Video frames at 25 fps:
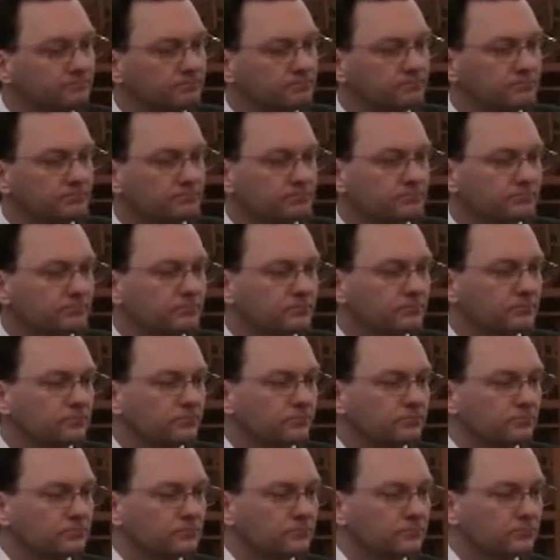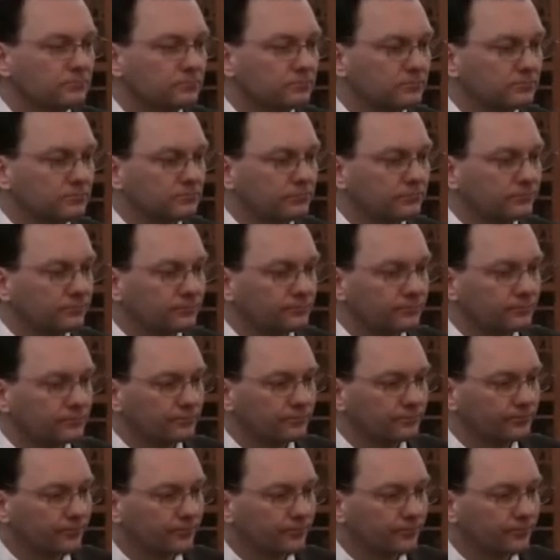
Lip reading: [no speech]